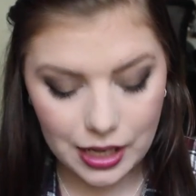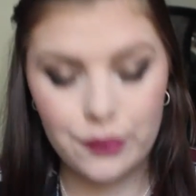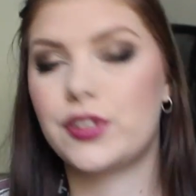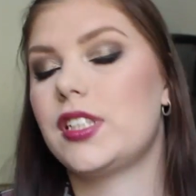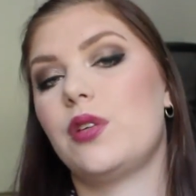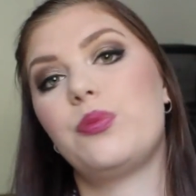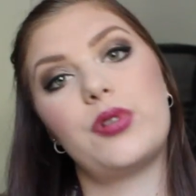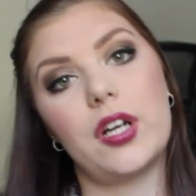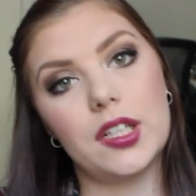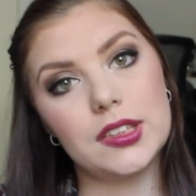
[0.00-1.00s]
have 10
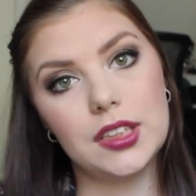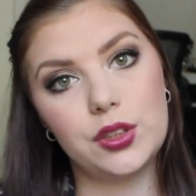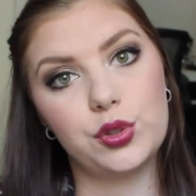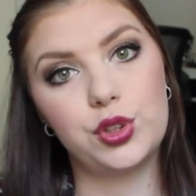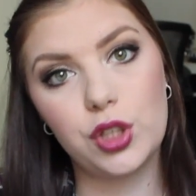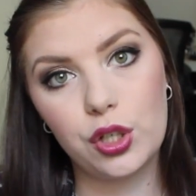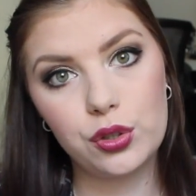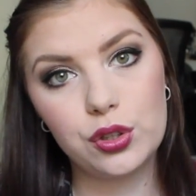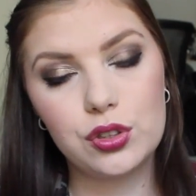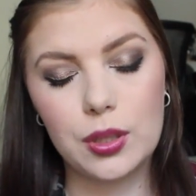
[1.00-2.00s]
products here to show
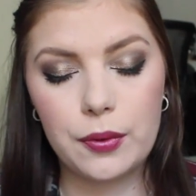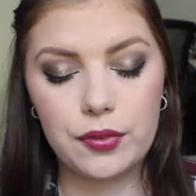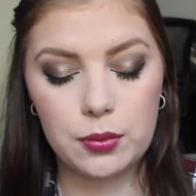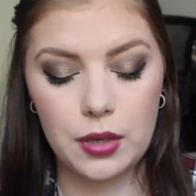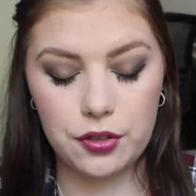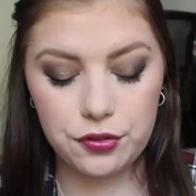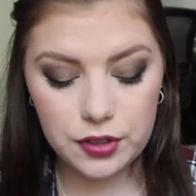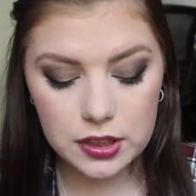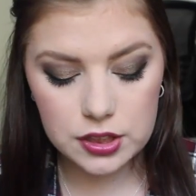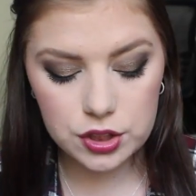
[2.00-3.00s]
you. Some of them are
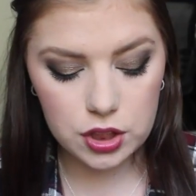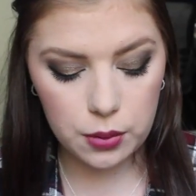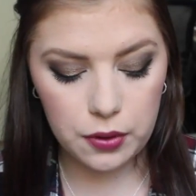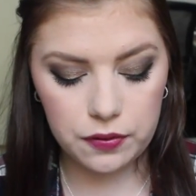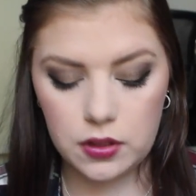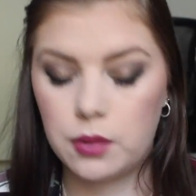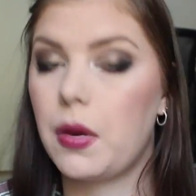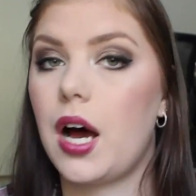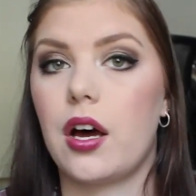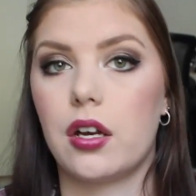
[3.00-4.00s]
finished, some of
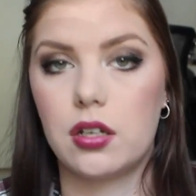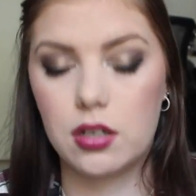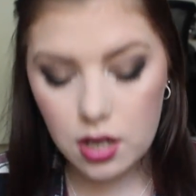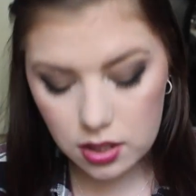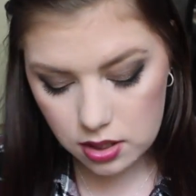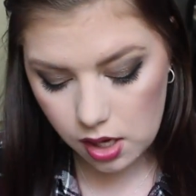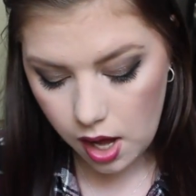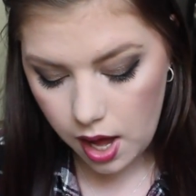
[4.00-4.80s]
them are not.